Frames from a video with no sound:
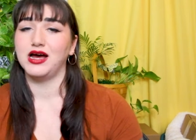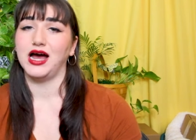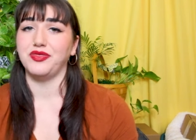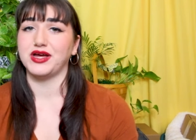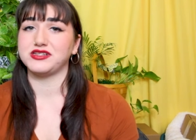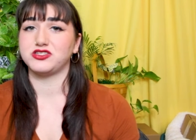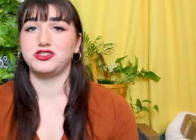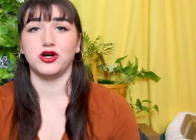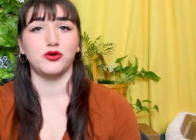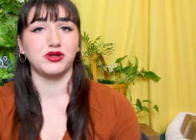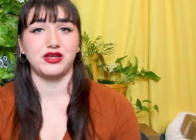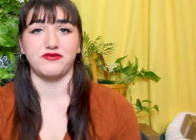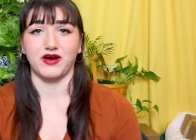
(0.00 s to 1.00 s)
And that's
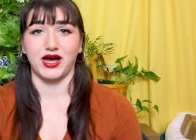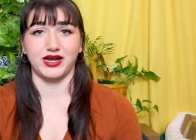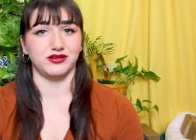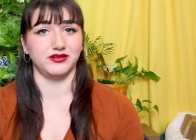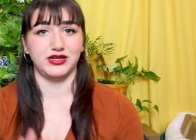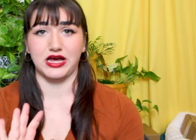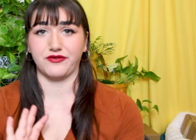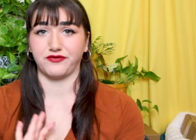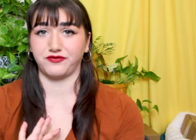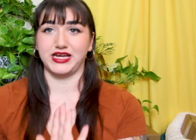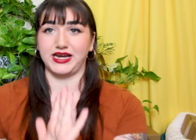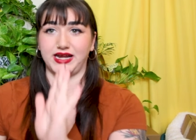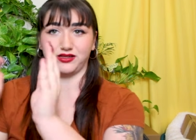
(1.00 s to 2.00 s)
totally fine.
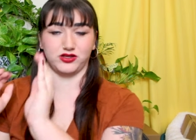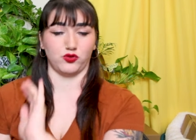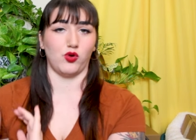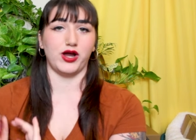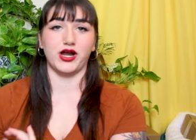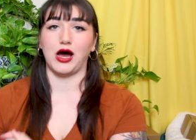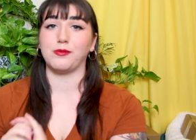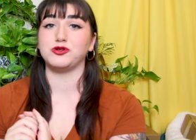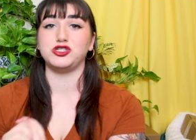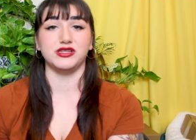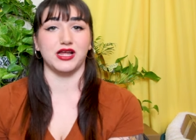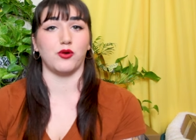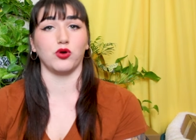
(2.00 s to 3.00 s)
If getting the one
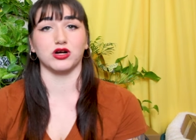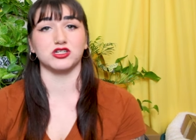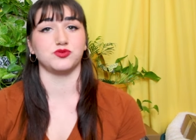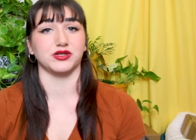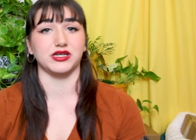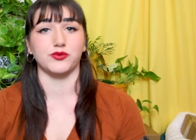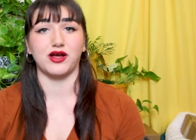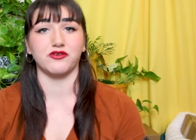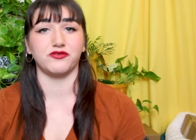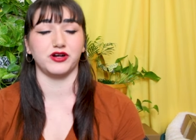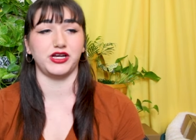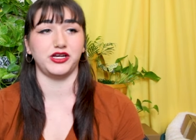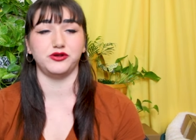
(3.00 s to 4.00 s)
option that works really well
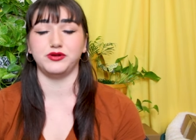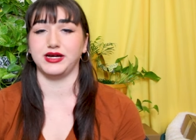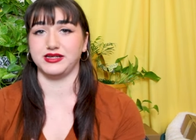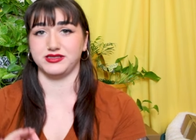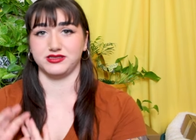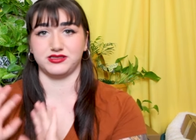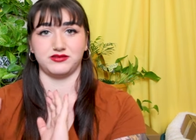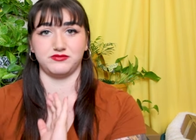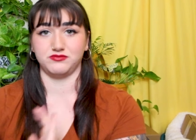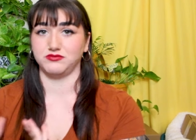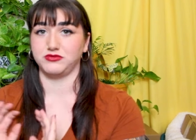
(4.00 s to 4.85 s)
for you is